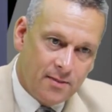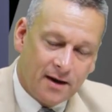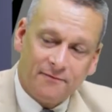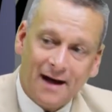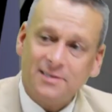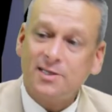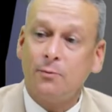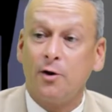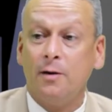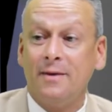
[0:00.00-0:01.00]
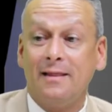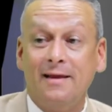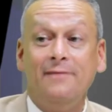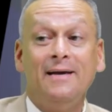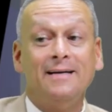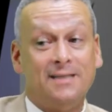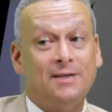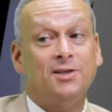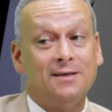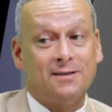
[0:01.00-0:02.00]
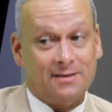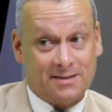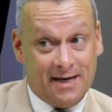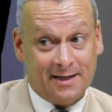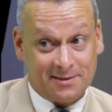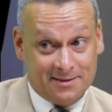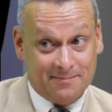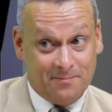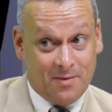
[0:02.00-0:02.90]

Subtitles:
that if I said we're going to be leaving teaching to the test